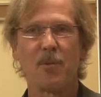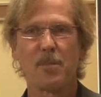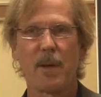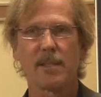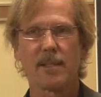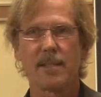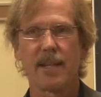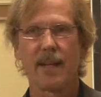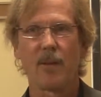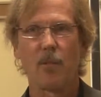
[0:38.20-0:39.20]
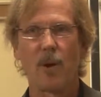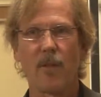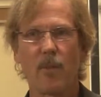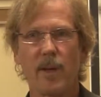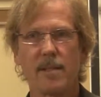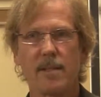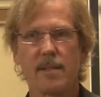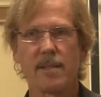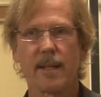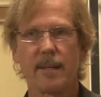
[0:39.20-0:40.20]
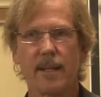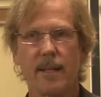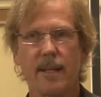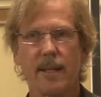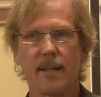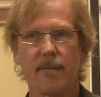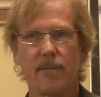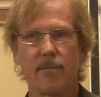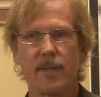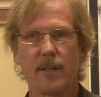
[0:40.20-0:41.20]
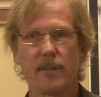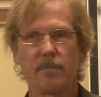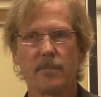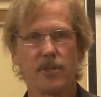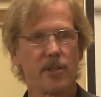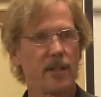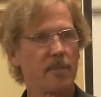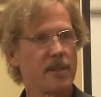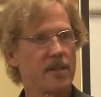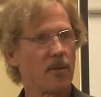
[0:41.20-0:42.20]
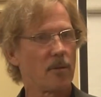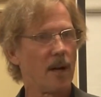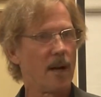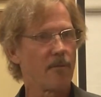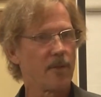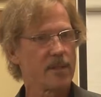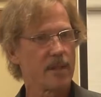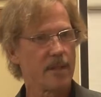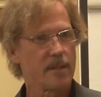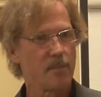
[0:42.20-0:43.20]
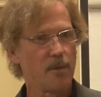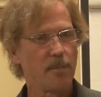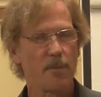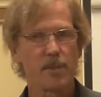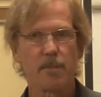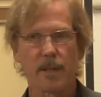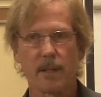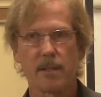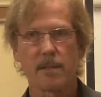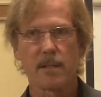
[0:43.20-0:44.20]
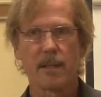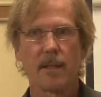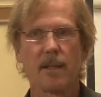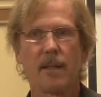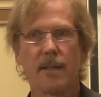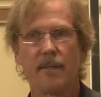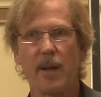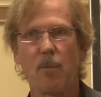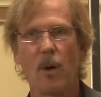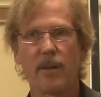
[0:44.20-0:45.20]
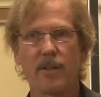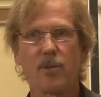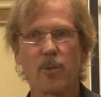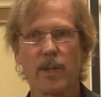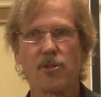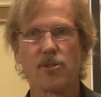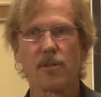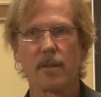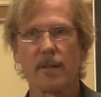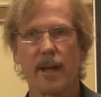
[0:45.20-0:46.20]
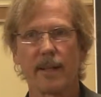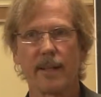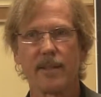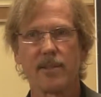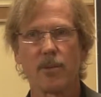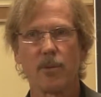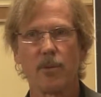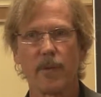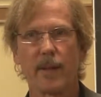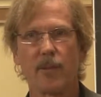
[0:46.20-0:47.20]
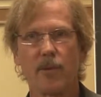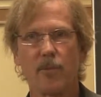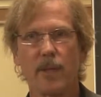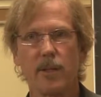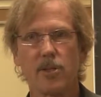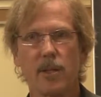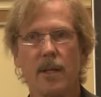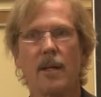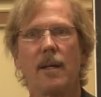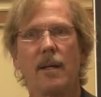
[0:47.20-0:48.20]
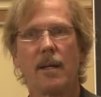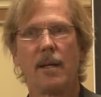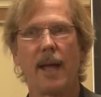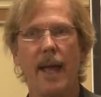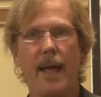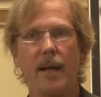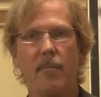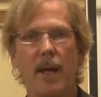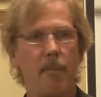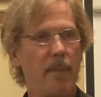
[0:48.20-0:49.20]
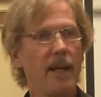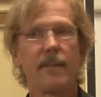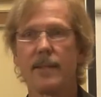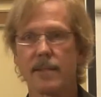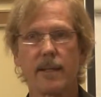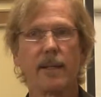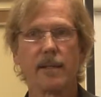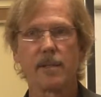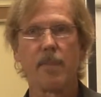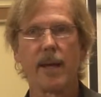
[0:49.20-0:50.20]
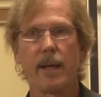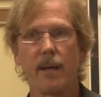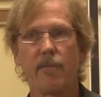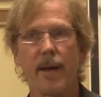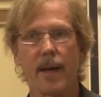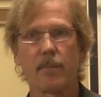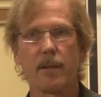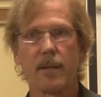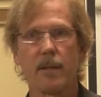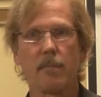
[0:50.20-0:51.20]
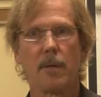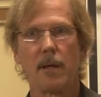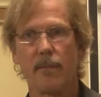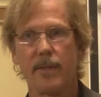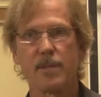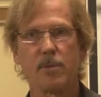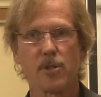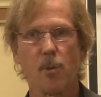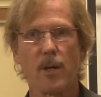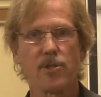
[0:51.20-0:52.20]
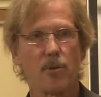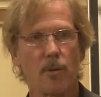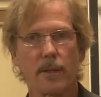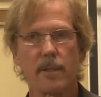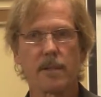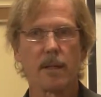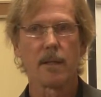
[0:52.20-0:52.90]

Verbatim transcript: Who was basically saying that one of the reasons that, that he and Phil ginned up this whole conference and this movement was because they wanted to reach a lot of kids who, who they couldn't reach. And, and many of these kids may, in fact, be of this persuasion or at least uh,